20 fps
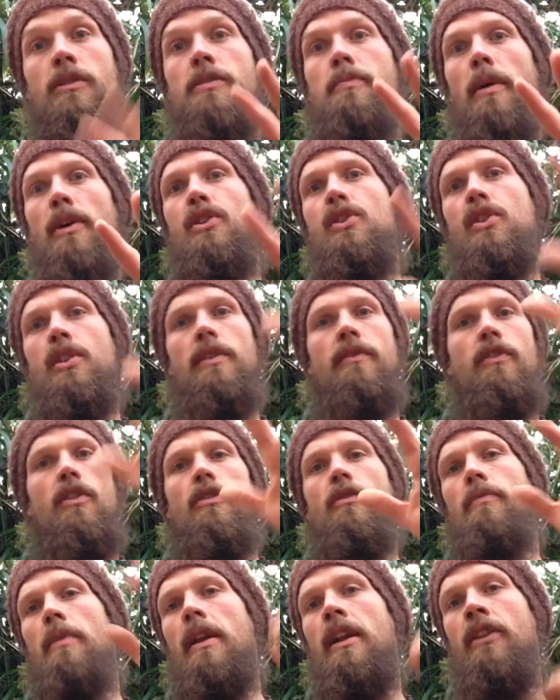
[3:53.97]
especially if
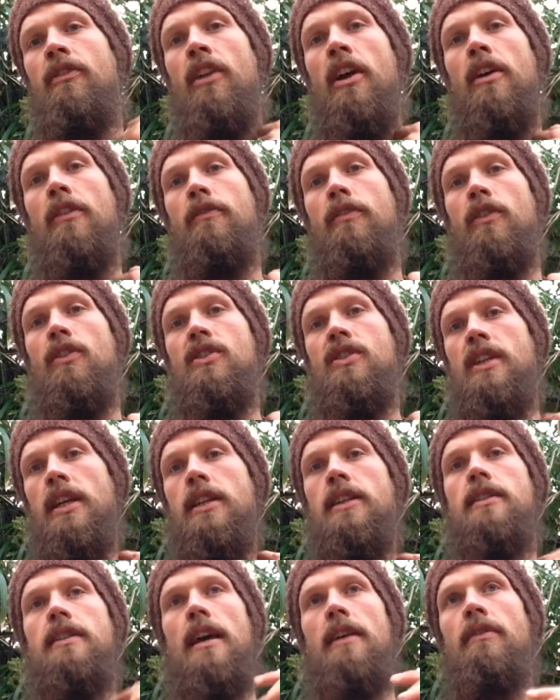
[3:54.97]
you've been in there for
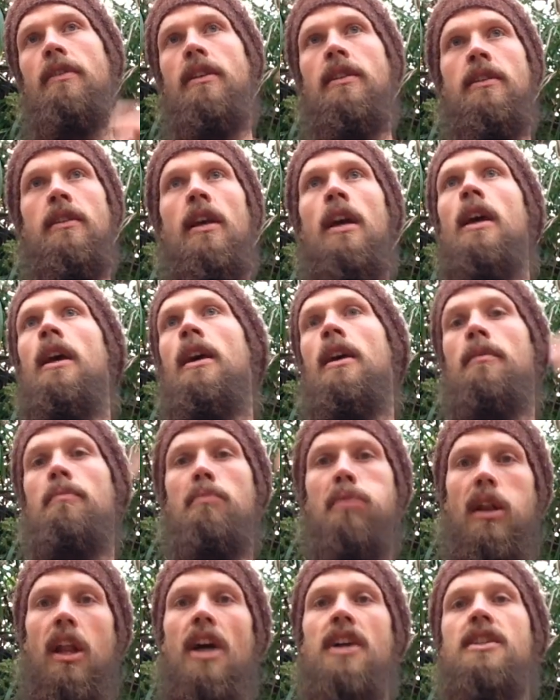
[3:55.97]
6-7
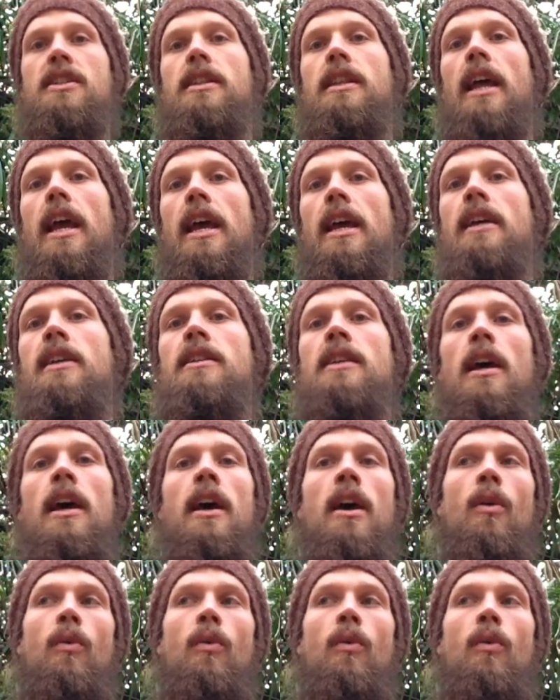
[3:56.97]
plus days.